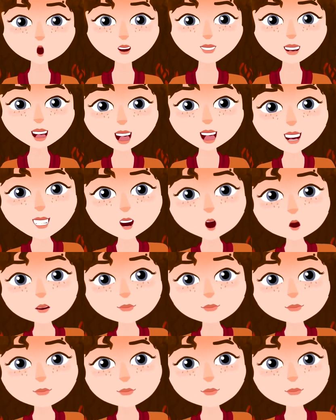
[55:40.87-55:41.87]
at once
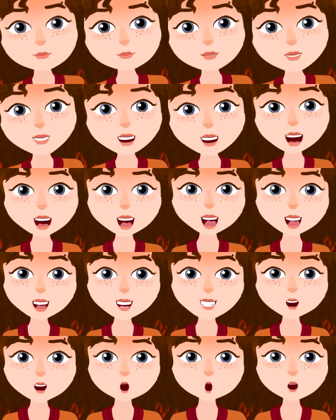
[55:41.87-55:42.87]
and fell off the roof.